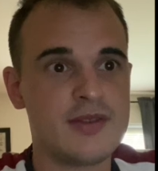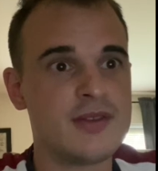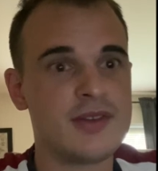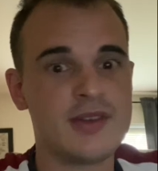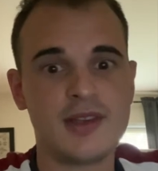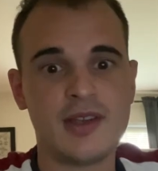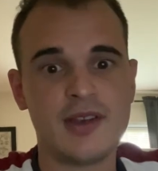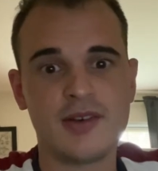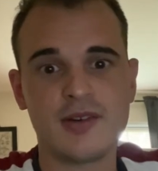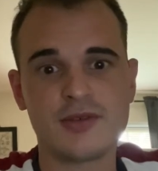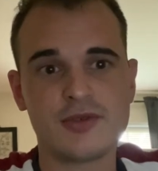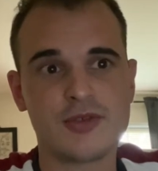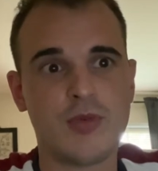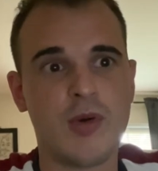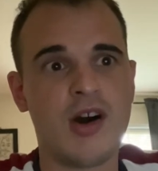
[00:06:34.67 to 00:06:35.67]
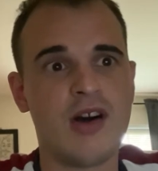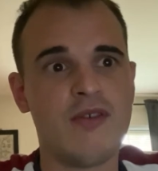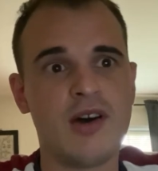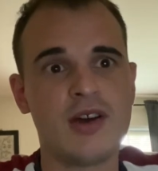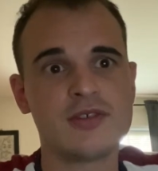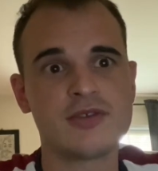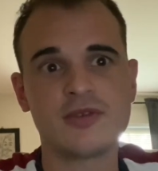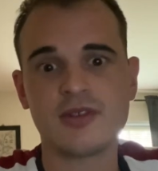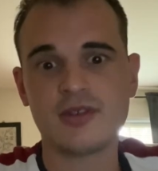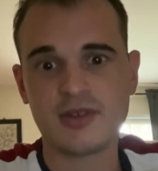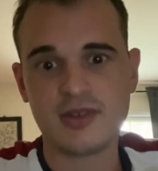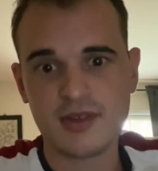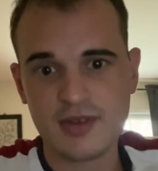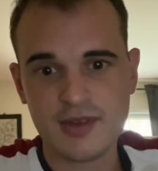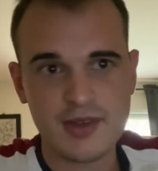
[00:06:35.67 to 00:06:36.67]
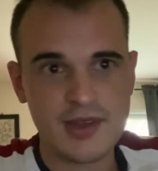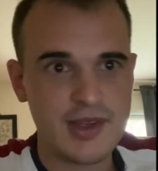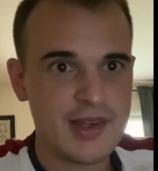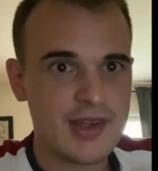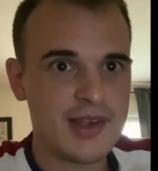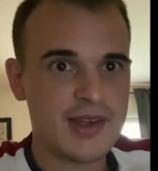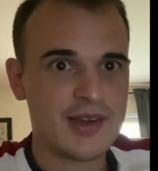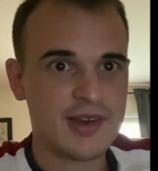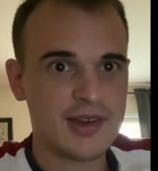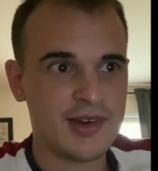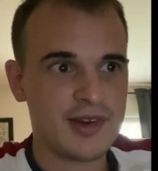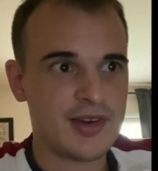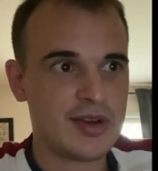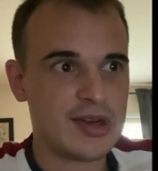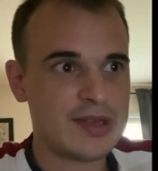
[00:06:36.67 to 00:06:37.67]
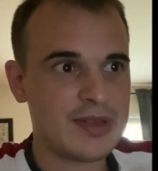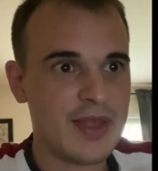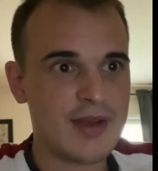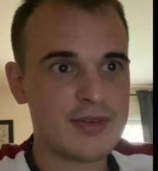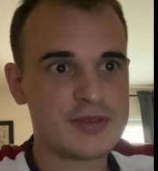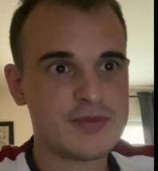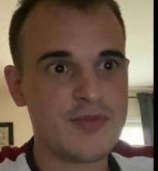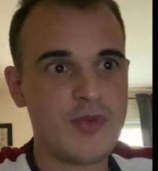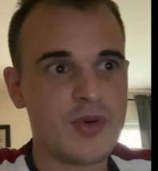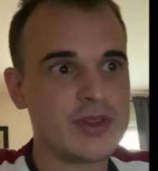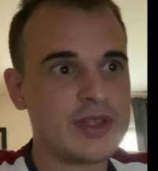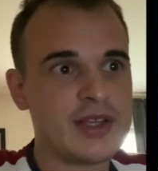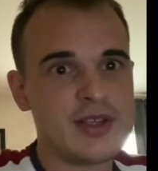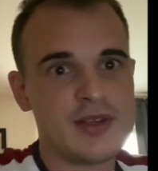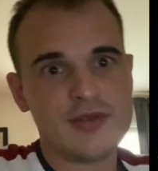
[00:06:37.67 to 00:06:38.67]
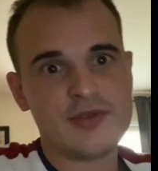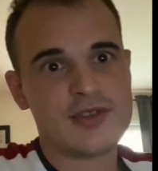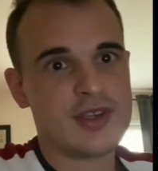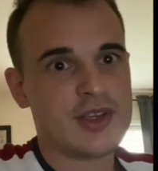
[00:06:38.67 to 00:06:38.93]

the year twelve hundred. Uh, that was when they used a